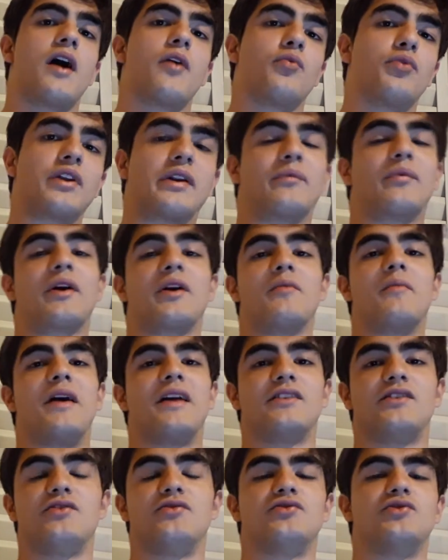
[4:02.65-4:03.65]
I wouldn't
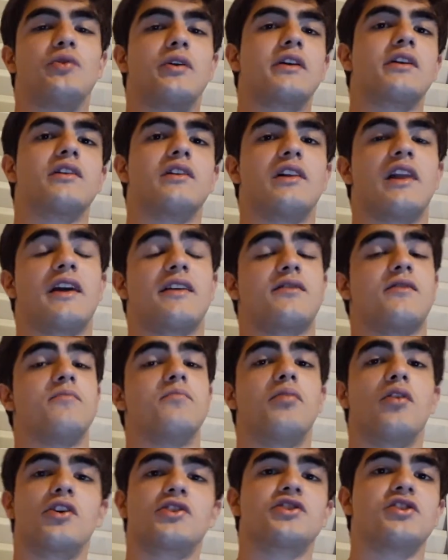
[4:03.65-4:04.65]
recommend you doing lengthened
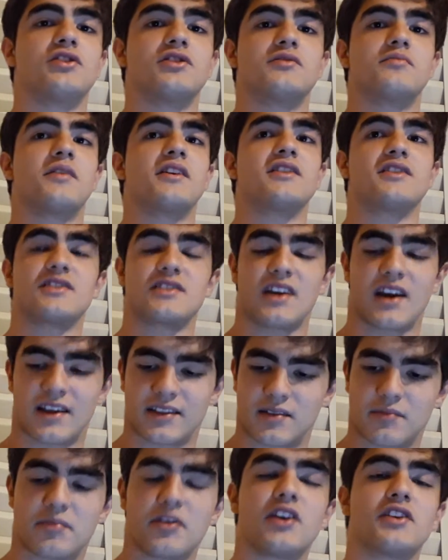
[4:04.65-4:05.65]
partials because
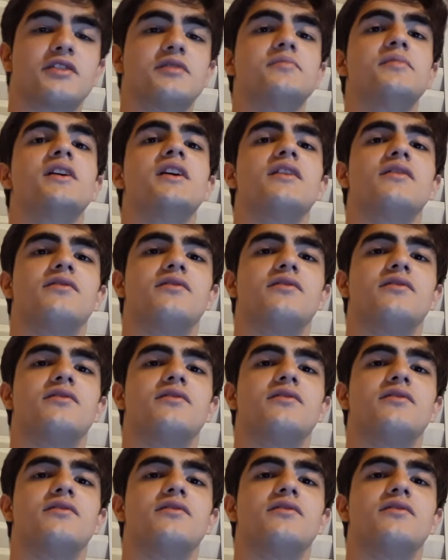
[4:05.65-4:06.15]
at the bottom